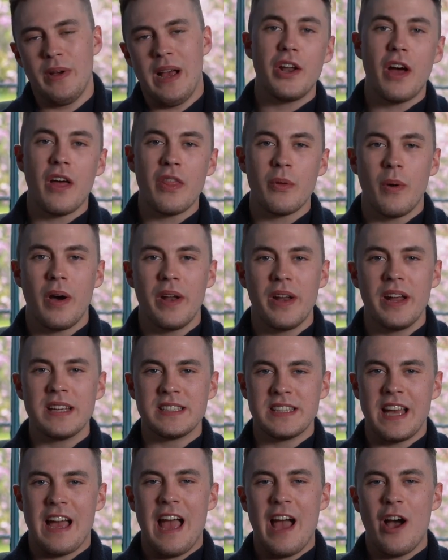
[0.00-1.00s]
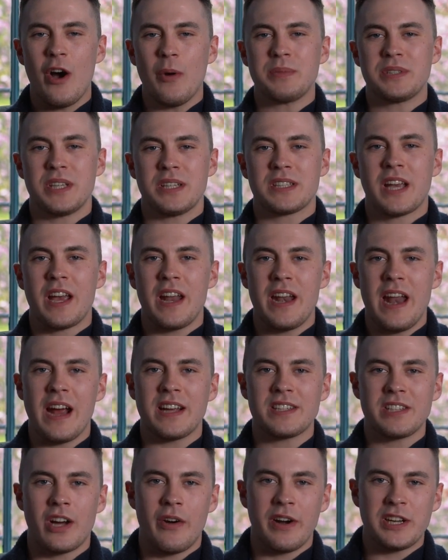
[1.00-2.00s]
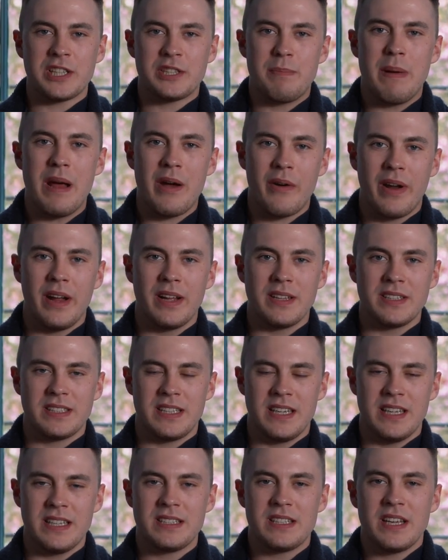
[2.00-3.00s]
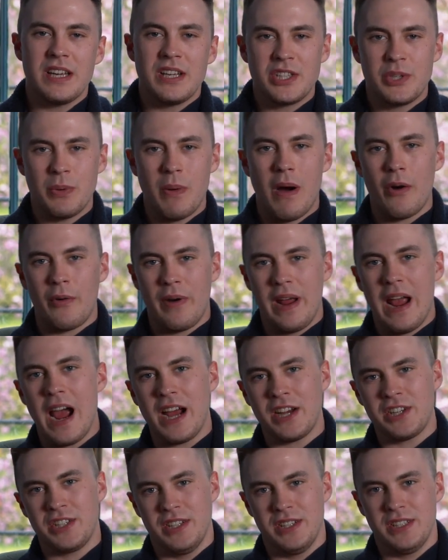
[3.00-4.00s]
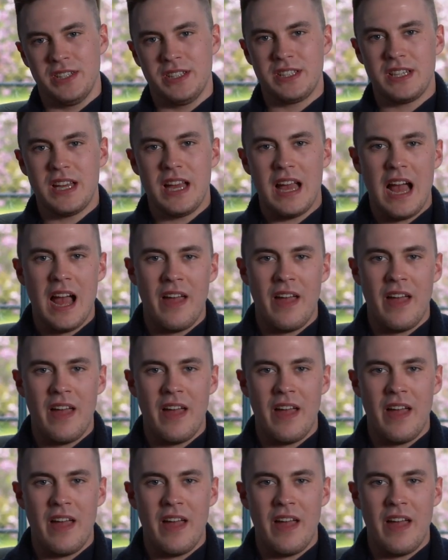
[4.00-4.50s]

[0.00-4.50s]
Another one is it helps us connect our experiences to our reactions.